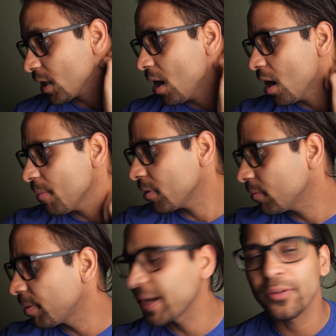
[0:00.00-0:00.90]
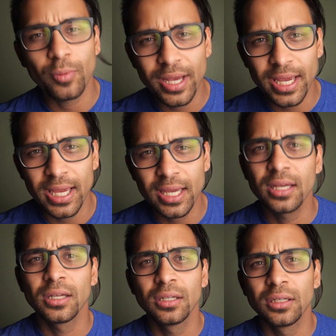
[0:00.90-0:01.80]
By the way,
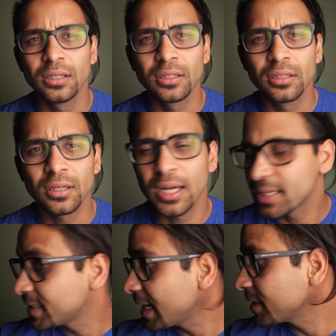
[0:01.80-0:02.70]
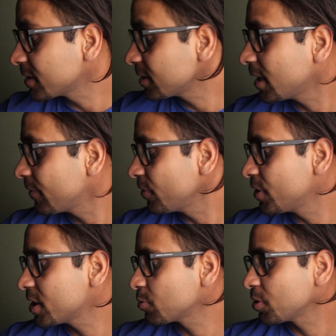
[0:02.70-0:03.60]
settings and stuff,
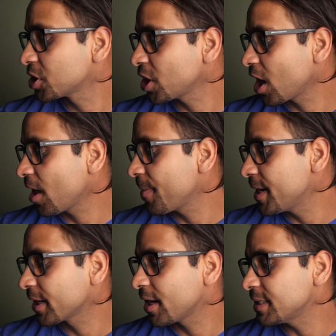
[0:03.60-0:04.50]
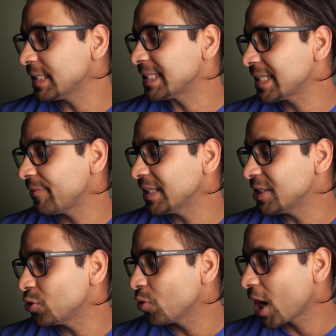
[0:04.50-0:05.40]
this was shot on the Nikon
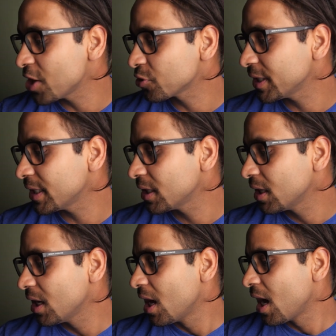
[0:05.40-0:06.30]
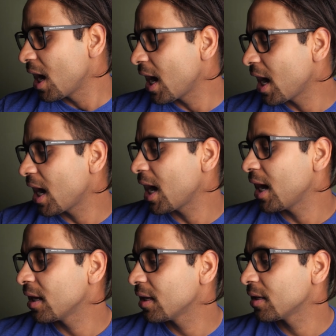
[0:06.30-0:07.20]
D7200,
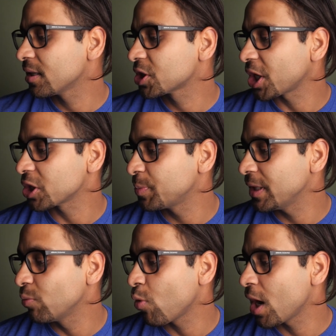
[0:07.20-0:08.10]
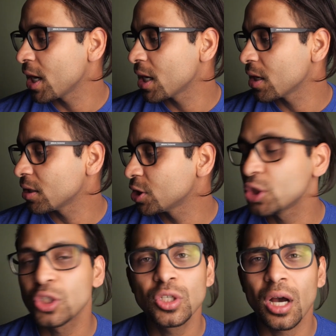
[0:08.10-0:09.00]
shutter speed
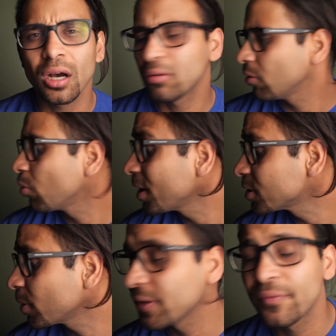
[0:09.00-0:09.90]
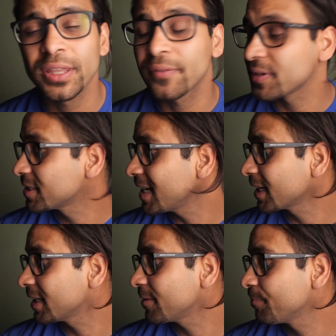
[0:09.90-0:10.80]
1/125th of a
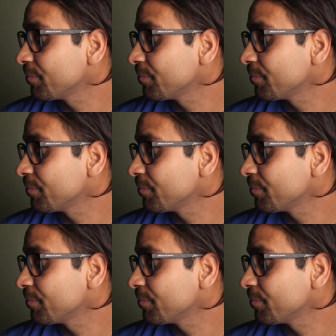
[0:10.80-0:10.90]
second,